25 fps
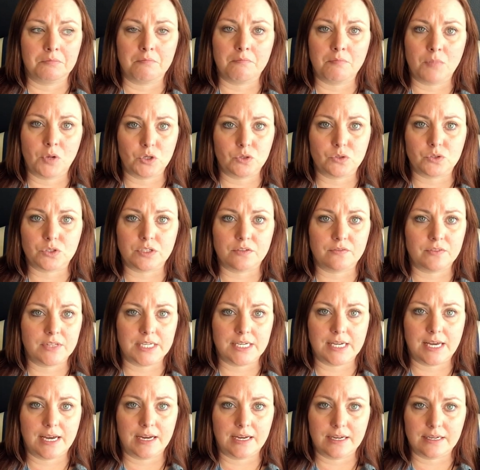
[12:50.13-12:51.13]
most of the
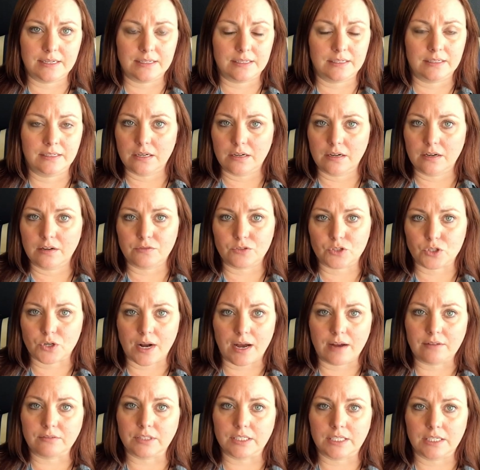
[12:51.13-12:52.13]
day of
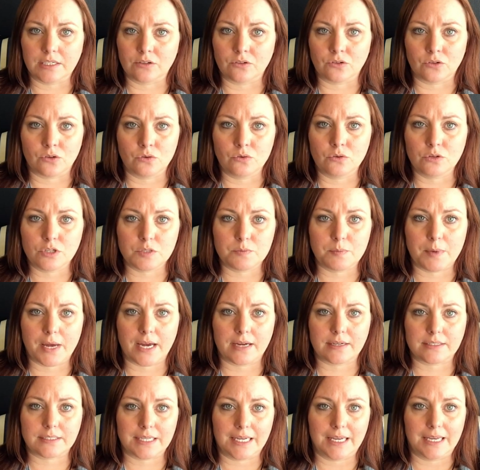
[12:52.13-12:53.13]
traveling on
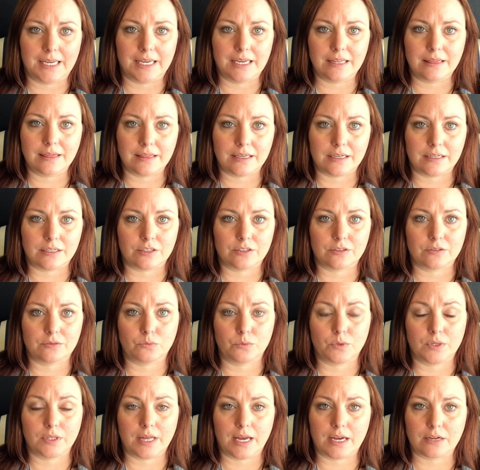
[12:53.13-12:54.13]
horseback to get there.
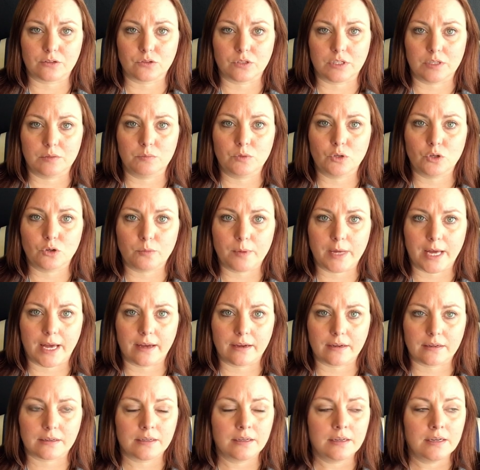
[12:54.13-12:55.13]
Well, actually
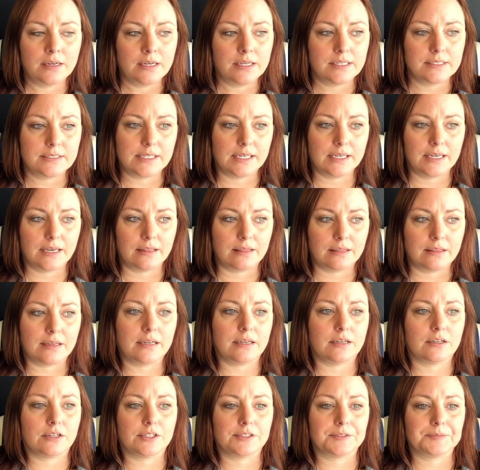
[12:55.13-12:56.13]
muleback, to get
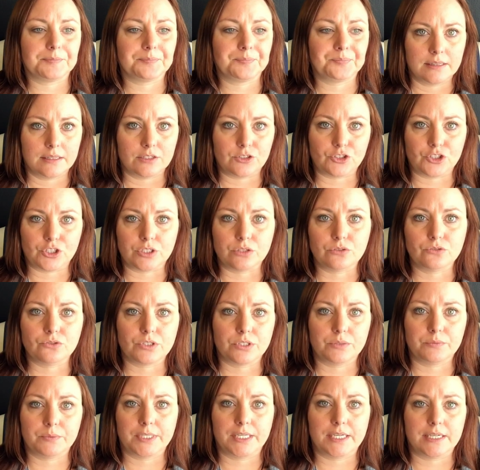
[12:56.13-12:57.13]
there. The
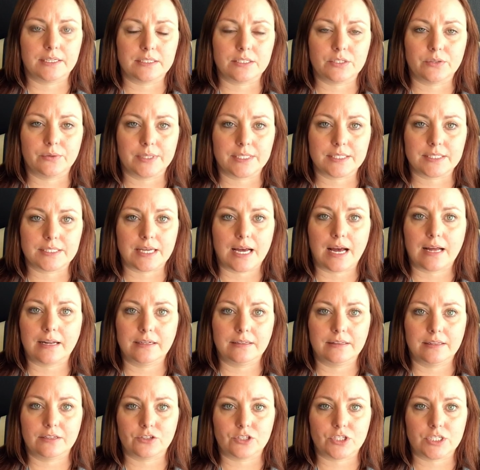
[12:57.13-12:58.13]
children would get so
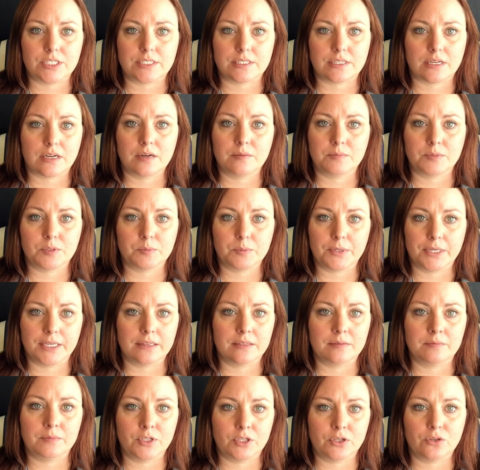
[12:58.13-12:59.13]
excited that she's come to
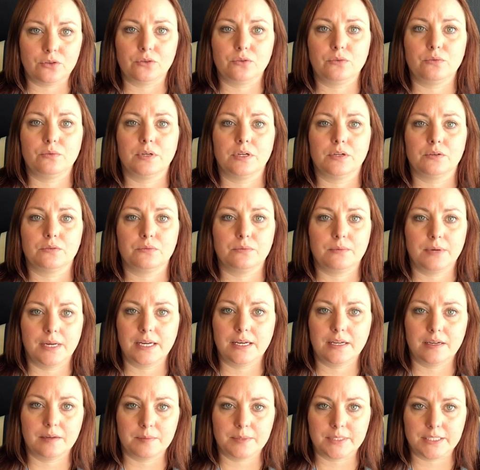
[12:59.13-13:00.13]
bring them new
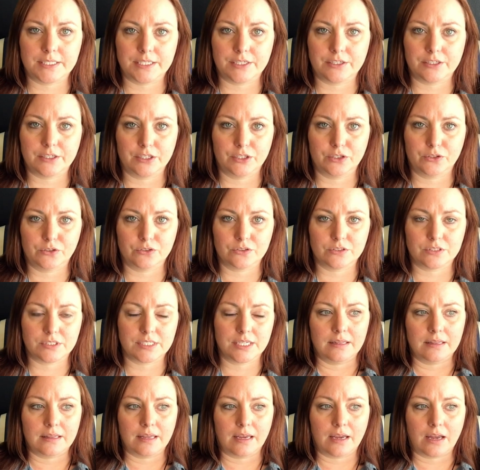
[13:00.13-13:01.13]
reading
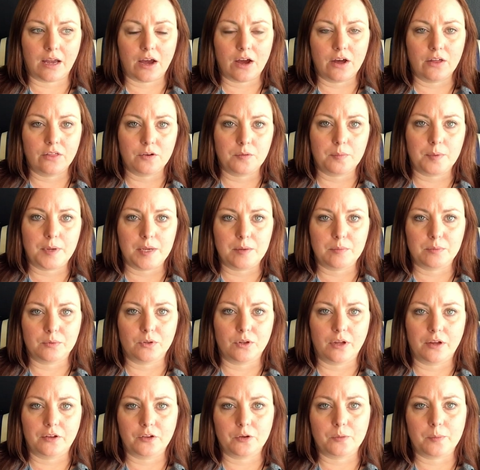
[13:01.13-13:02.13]
materials. Like other
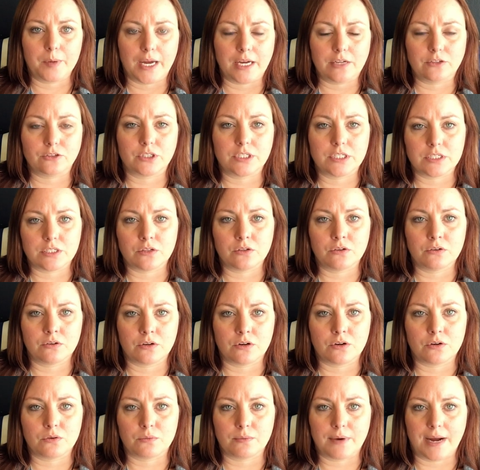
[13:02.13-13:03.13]
patrons along
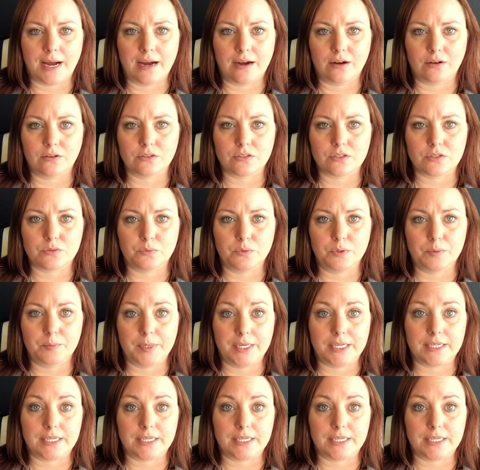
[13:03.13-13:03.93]
her routes would